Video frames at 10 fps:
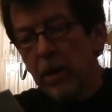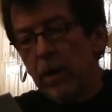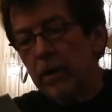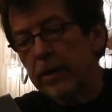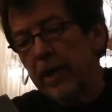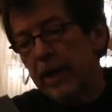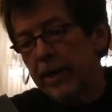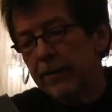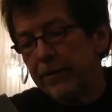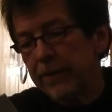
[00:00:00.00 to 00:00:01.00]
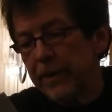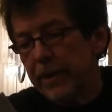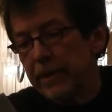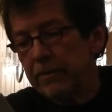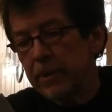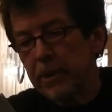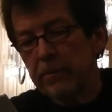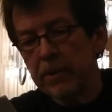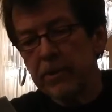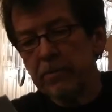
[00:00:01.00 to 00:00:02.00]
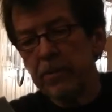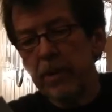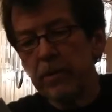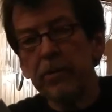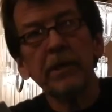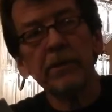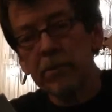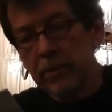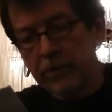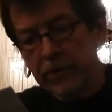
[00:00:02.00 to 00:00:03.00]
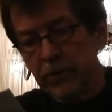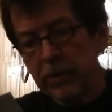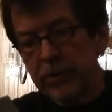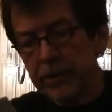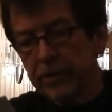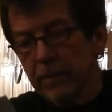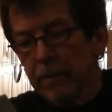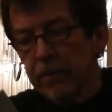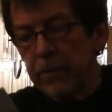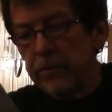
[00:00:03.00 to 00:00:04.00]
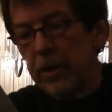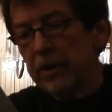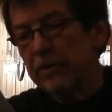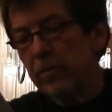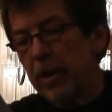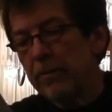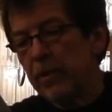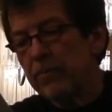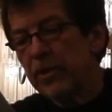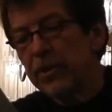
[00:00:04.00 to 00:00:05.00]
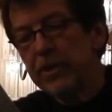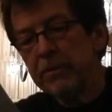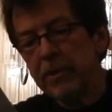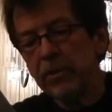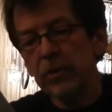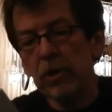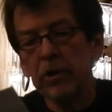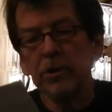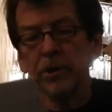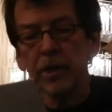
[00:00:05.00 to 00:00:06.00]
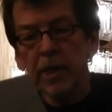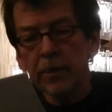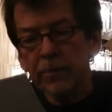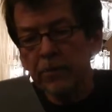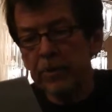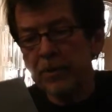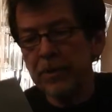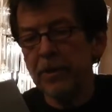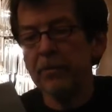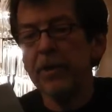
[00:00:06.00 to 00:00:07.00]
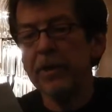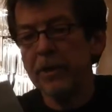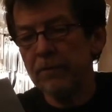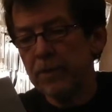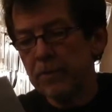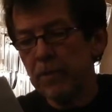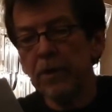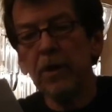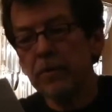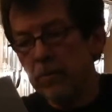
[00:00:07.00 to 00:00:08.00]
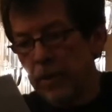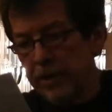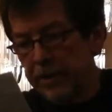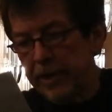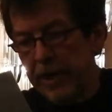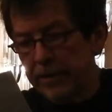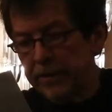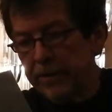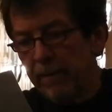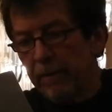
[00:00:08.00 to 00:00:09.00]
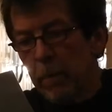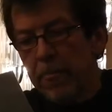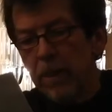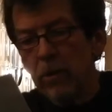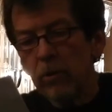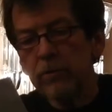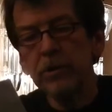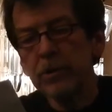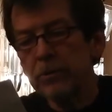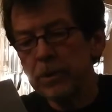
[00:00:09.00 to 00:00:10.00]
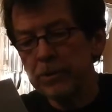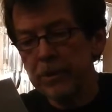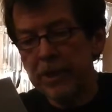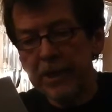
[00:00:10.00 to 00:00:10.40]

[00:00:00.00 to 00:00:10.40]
Our guide, Anthony, has become a sparrow expert of sorts, Though not his primary mission, he's been charged to rid the arena of its unwanted yes, over 200